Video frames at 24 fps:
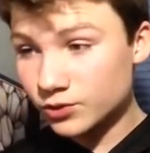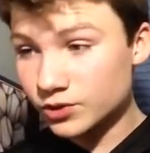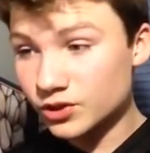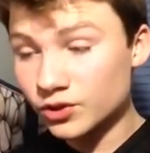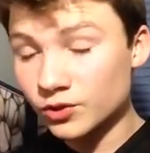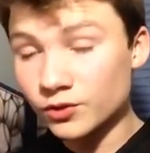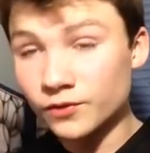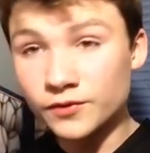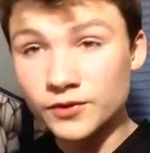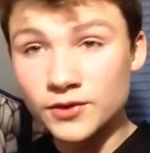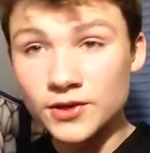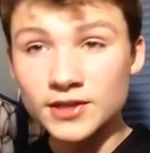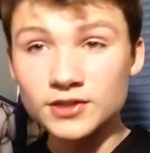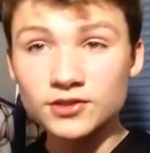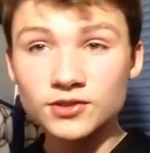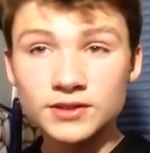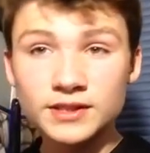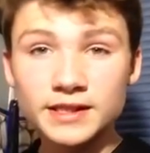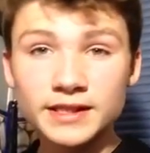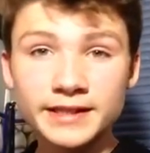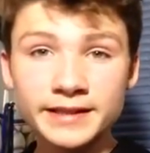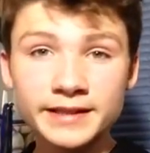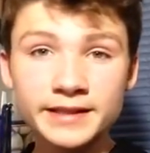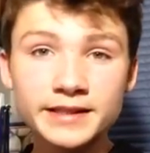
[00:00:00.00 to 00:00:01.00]
So if you guys are
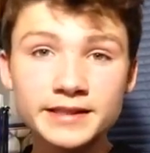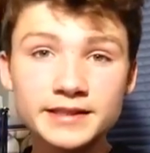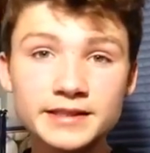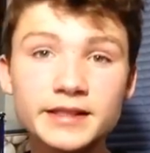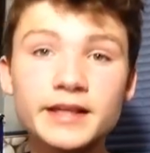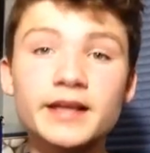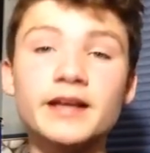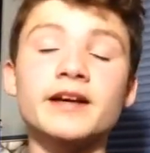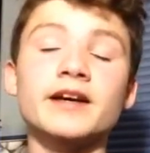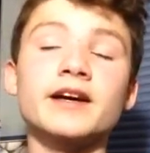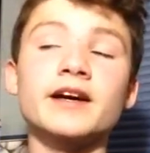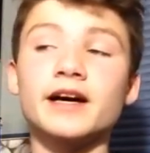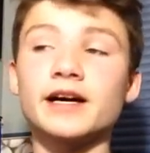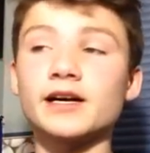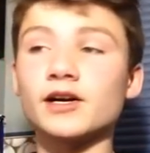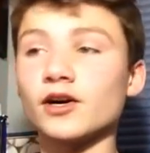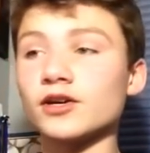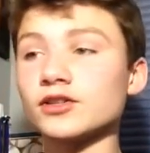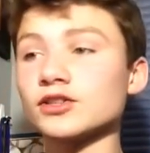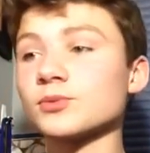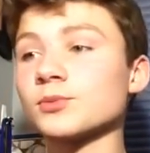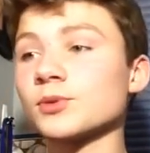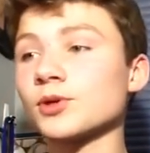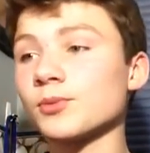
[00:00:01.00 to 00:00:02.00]
seeing this, I
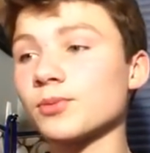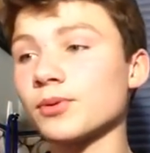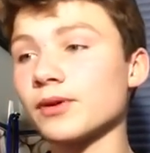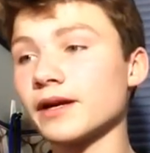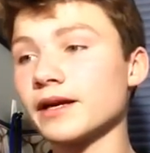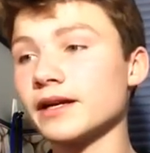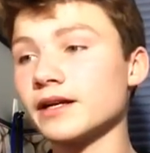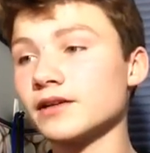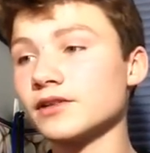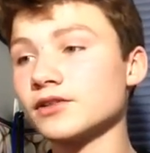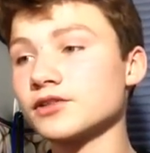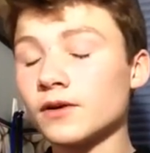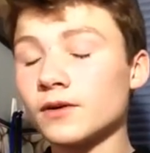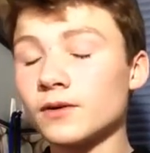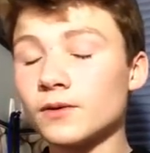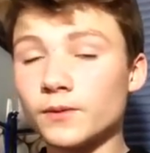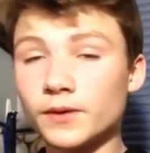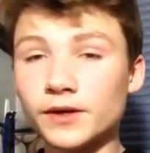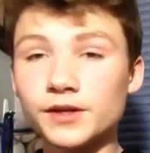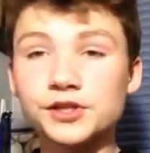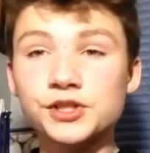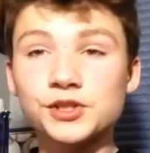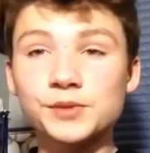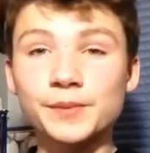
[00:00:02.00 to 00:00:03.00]
got some good players.
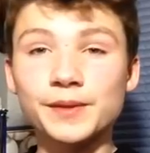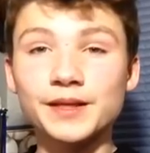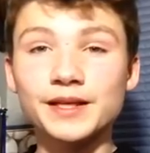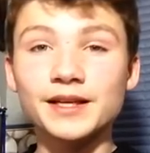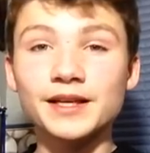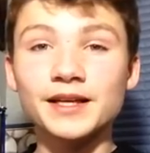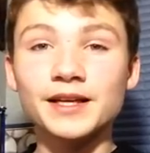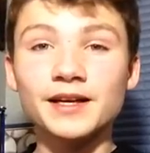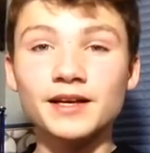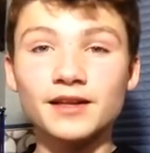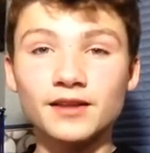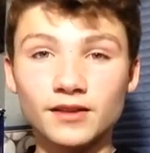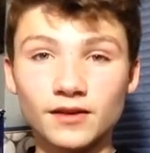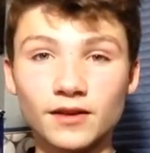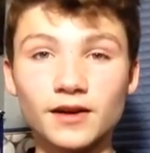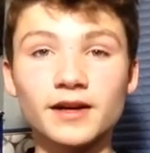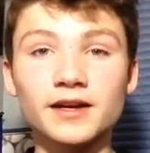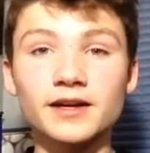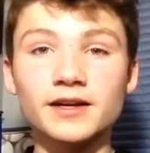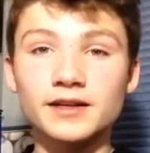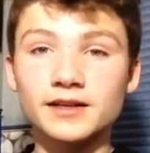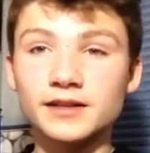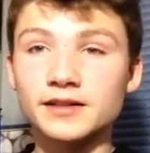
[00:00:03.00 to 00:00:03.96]
Wish me luck.